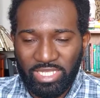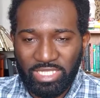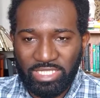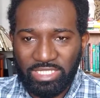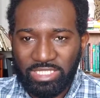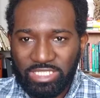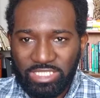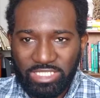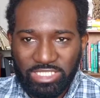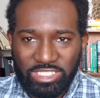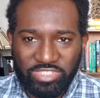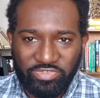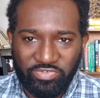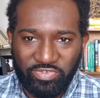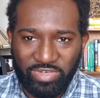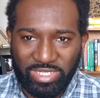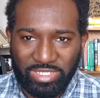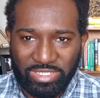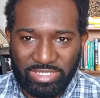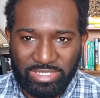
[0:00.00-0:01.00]
these
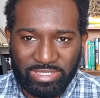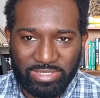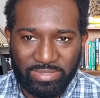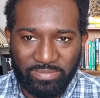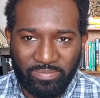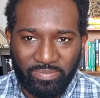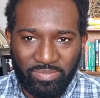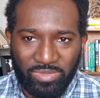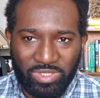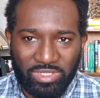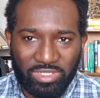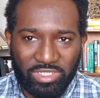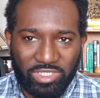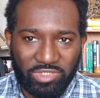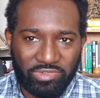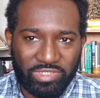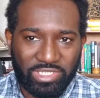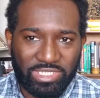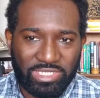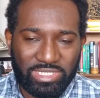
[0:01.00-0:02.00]
funds,
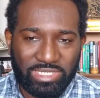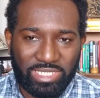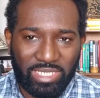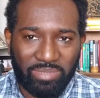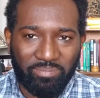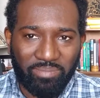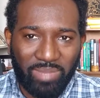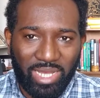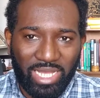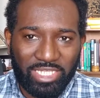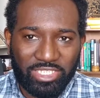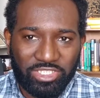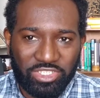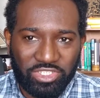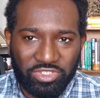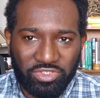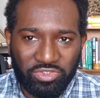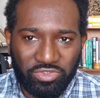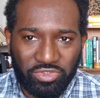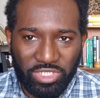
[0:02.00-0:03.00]
there is a
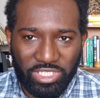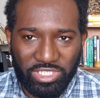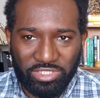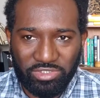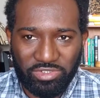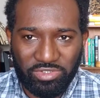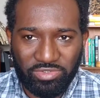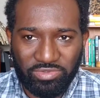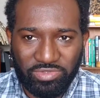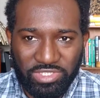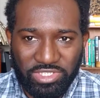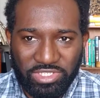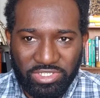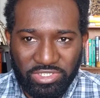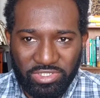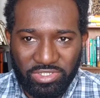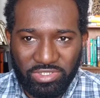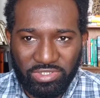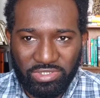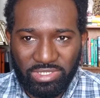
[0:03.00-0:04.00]
much greater
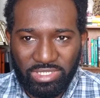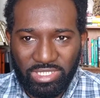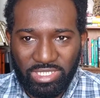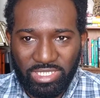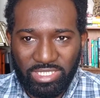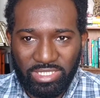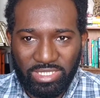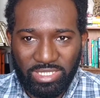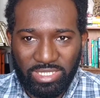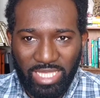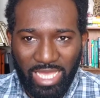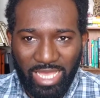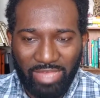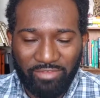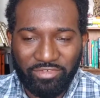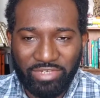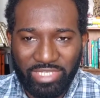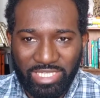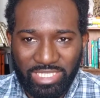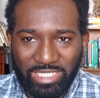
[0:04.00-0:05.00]
concern in
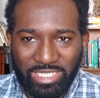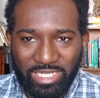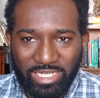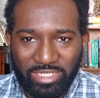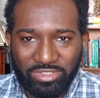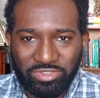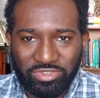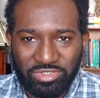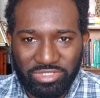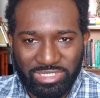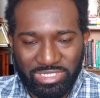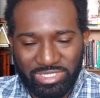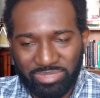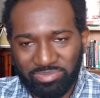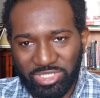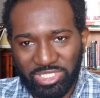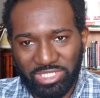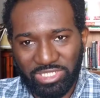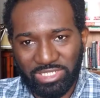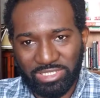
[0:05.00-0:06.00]
African countries
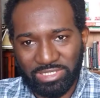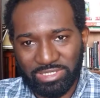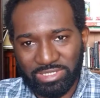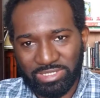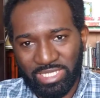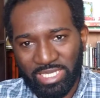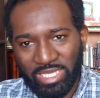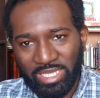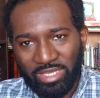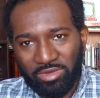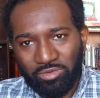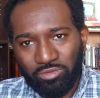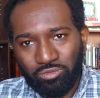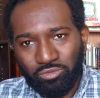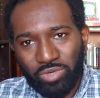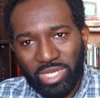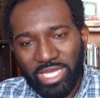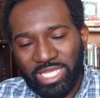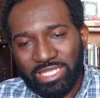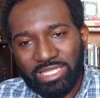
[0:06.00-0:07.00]
because
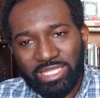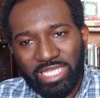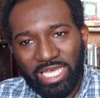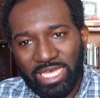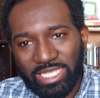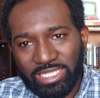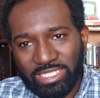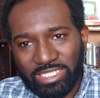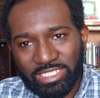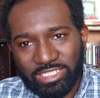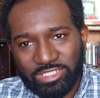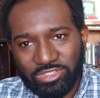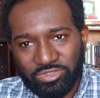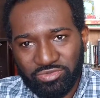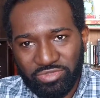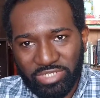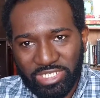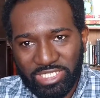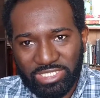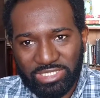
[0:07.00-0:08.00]
when debt is
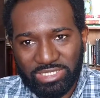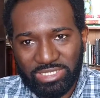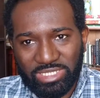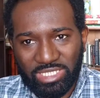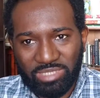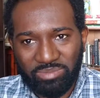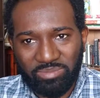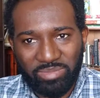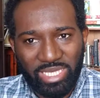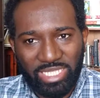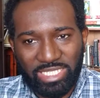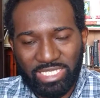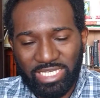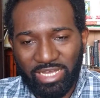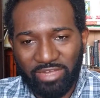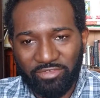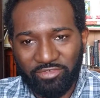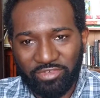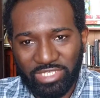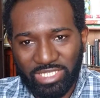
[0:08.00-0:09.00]
raised in many
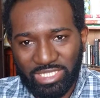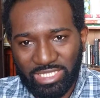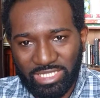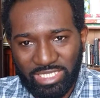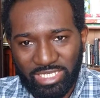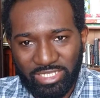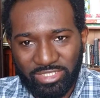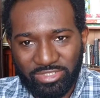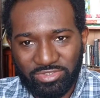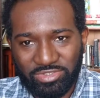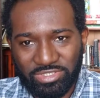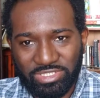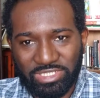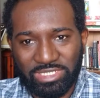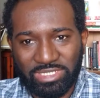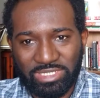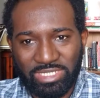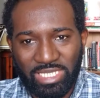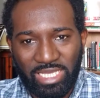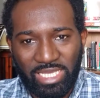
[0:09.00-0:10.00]
African
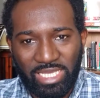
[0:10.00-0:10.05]
countries,